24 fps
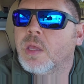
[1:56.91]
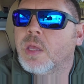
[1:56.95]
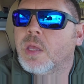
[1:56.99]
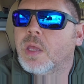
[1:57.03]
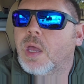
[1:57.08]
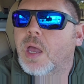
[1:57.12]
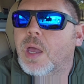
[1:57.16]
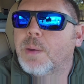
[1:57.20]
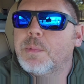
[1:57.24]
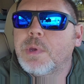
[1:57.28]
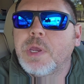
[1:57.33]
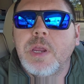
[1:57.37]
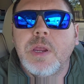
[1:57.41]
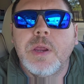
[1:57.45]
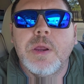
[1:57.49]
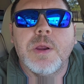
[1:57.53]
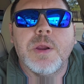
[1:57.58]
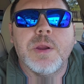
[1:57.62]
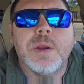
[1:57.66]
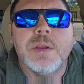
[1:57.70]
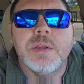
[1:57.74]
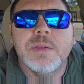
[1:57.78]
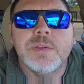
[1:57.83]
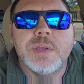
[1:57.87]
I'm here.
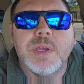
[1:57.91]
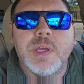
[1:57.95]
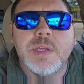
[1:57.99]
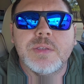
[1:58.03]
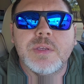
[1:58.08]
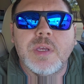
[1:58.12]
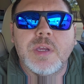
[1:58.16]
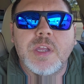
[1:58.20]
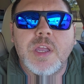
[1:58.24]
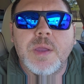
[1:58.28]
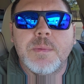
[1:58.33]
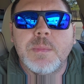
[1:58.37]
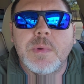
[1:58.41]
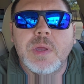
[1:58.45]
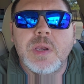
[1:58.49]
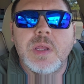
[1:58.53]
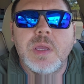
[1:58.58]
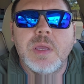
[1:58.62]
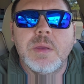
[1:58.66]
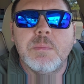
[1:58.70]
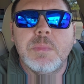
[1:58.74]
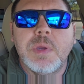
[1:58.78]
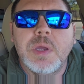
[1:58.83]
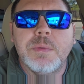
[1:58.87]
Sounds like I'm gonna
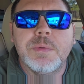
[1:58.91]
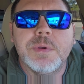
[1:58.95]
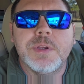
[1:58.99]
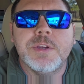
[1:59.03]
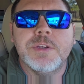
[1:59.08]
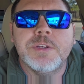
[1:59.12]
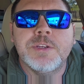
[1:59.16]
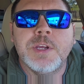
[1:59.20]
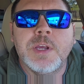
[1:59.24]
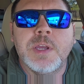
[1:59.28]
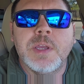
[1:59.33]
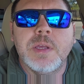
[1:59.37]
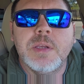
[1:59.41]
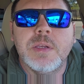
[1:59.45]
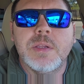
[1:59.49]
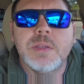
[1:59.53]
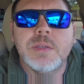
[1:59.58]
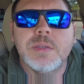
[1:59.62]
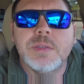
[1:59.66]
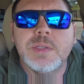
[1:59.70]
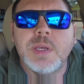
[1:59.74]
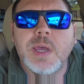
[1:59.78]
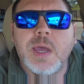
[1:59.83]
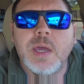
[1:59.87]
be able to check into the
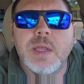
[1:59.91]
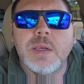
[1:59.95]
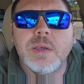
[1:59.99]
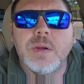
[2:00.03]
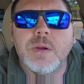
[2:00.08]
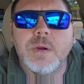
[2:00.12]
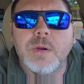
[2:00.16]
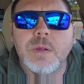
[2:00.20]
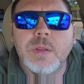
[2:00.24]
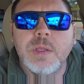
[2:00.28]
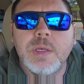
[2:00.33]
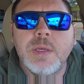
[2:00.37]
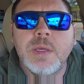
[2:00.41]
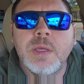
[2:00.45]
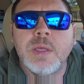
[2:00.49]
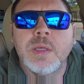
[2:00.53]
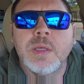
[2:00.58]
site early.